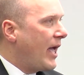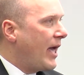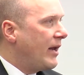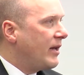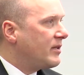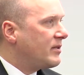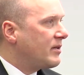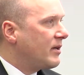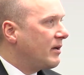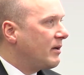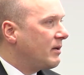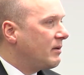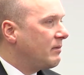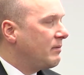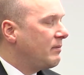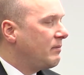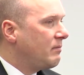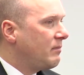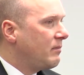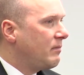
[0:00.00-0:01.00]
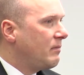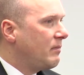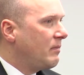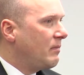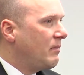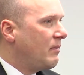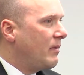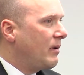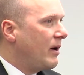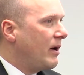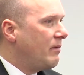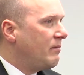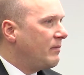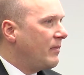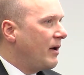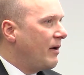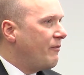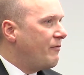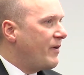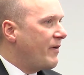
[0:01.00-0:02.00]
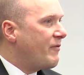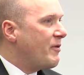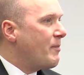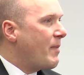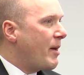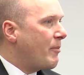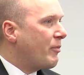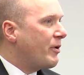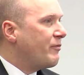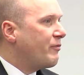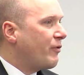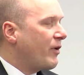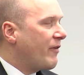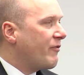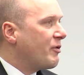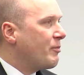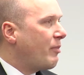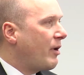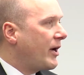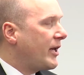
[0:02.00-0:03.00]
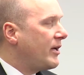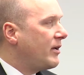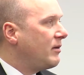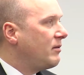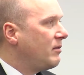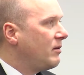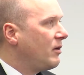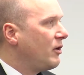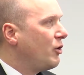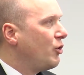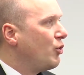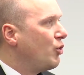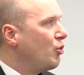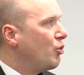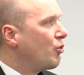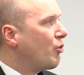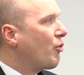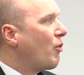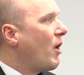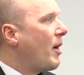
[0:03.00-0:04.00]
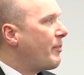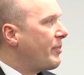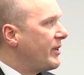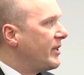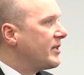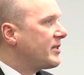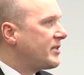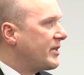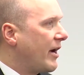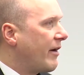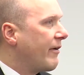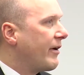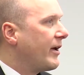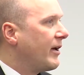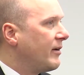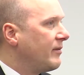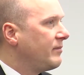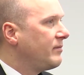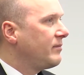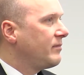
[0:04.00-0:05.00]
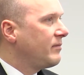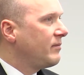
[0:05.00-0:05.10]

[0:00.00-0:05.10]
And it's a, a vivid memory for everybody who grew up in this area.